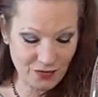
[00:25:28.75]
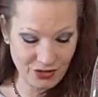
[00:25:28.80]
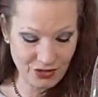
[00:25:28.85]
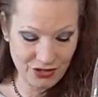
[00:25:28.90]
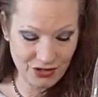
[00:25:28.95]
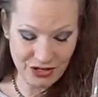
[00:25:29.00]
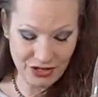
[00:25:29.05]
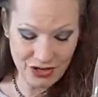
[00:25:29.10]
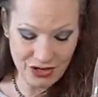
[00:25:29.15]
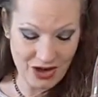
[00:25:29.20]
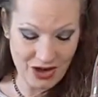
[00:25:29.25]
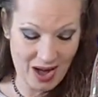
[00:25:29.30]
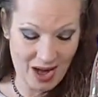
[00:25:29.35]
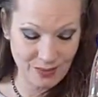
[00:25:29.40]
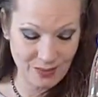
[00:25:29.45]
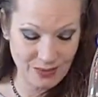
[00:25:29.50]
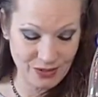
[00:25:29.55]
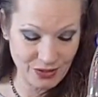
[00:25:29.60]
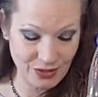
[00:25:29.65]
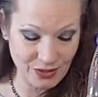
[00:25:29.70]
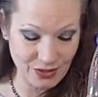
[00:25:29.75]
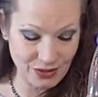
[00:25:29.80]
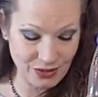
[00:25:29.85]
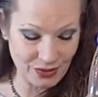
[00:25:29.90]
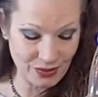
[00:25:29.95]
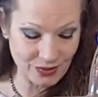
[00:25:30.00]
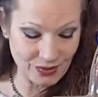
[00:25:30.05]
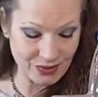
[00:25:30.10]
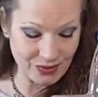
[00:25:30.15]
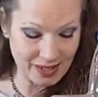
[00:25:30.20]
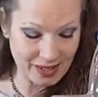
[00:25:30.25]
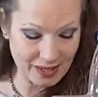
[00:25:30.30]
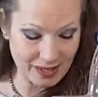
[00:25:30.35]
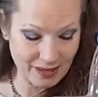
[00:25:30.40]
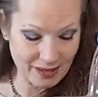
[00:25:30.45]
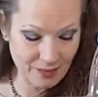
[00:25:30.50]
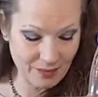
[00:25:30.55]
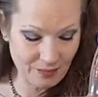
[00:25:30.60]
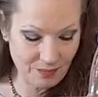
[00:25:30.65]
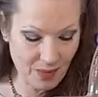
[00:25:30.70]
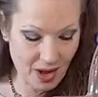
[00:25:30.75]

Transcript: for the cure, absolutely.